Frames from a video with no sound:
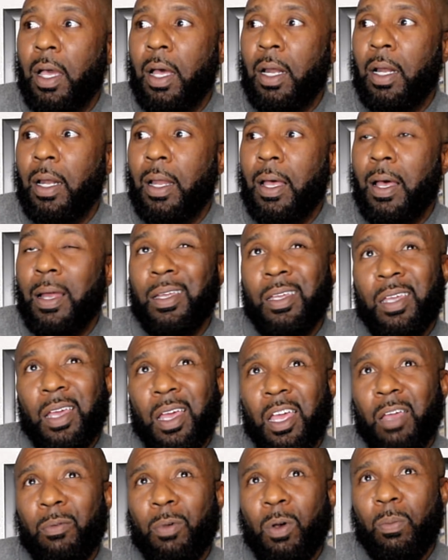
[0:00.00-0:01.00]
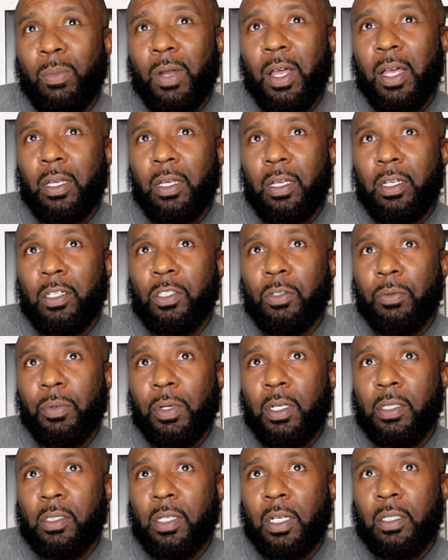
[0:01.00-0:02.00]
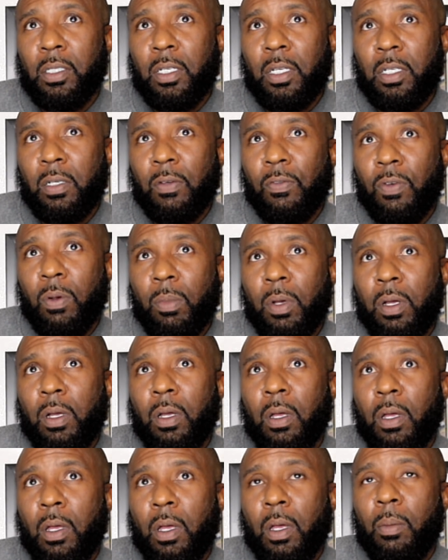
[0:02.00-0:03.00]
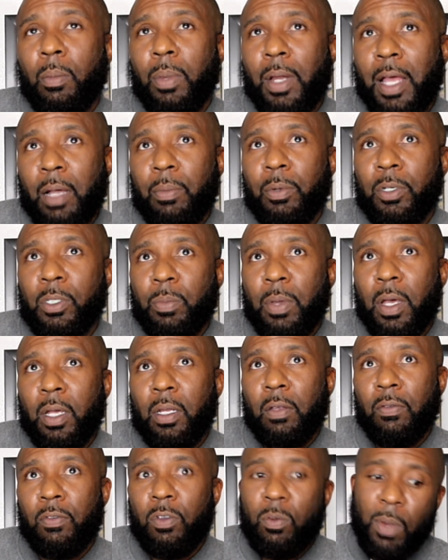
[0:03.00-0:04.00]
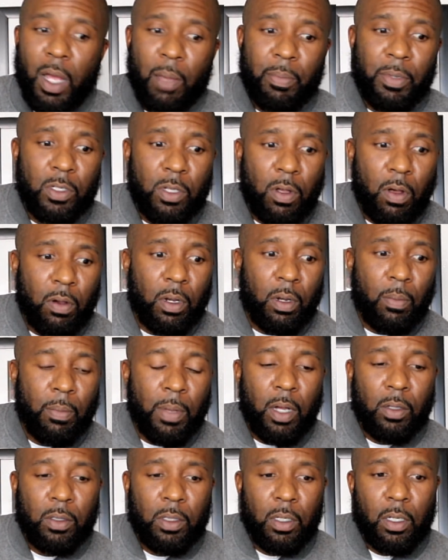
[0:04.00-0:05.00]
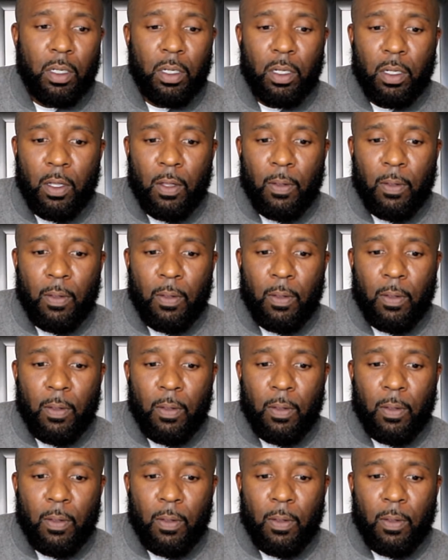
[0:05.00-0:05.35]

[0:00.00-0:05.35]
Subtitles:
got a lot of game on black history because they teach it from a black perspective. You might be talking about the